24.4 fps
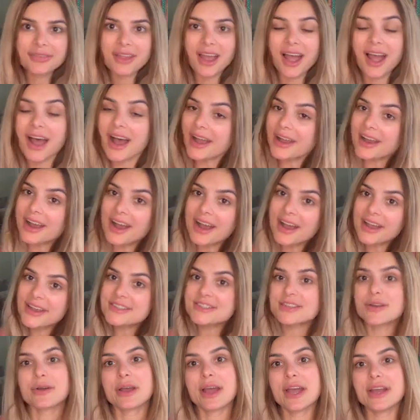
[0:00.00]
Hi
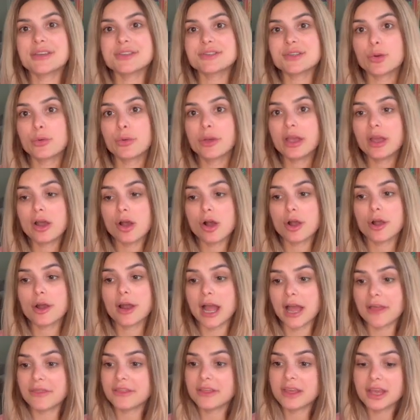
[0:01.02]
guys. Okay, so we
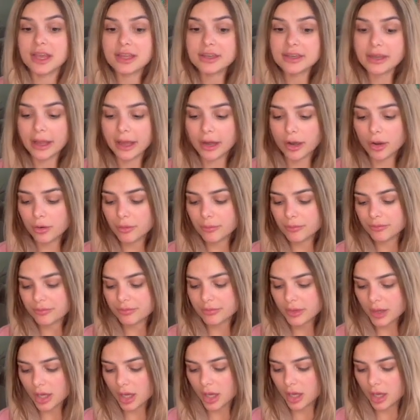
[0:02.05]
are at the end now.
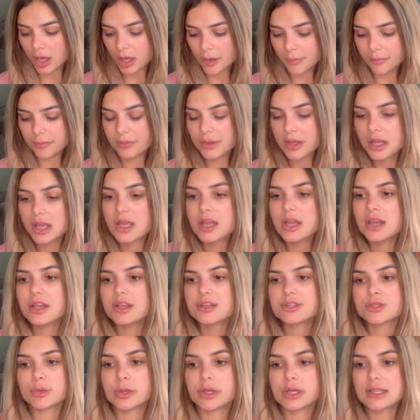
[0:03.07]

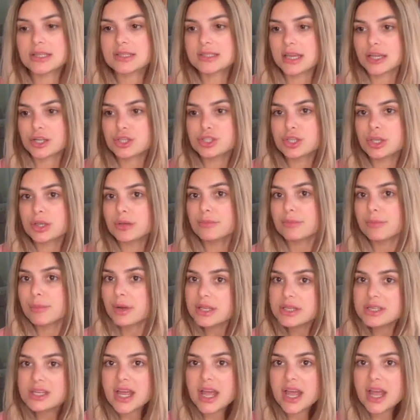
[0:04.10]
So it is actually
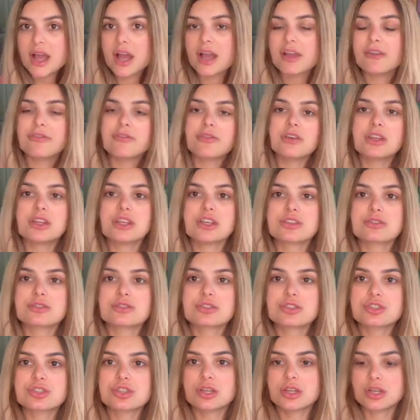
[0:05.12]
Monday. I
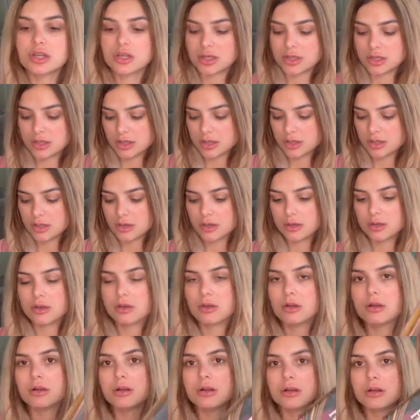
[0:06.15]
finished
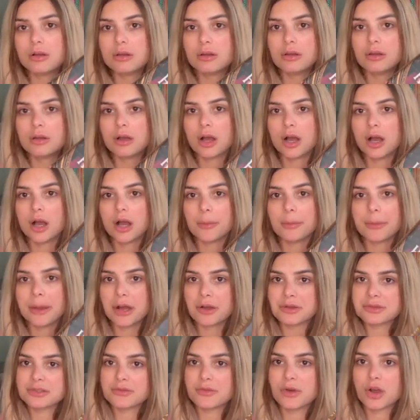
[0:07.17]

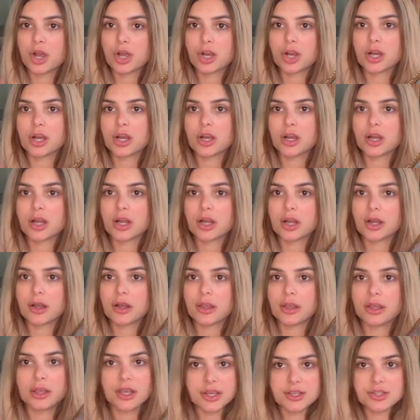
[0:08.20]
House of
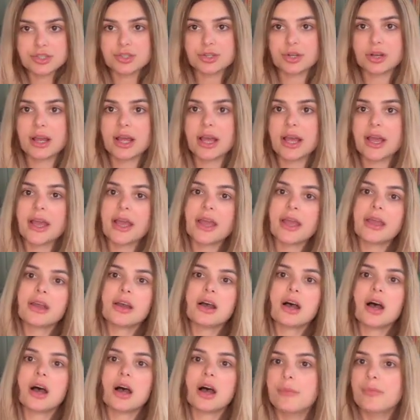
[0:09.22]
Hunger
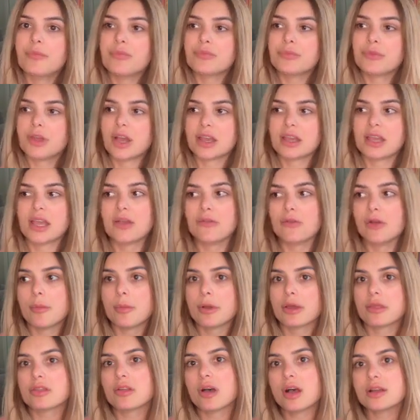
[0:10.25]
yesterday. I gave y'all
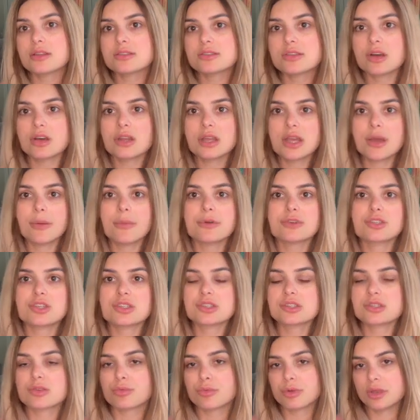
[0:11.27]
my thoughts on it, but
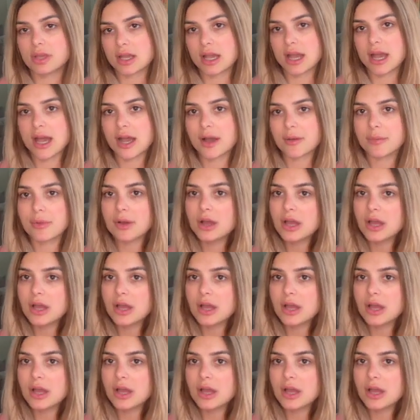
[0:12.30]
just to recap,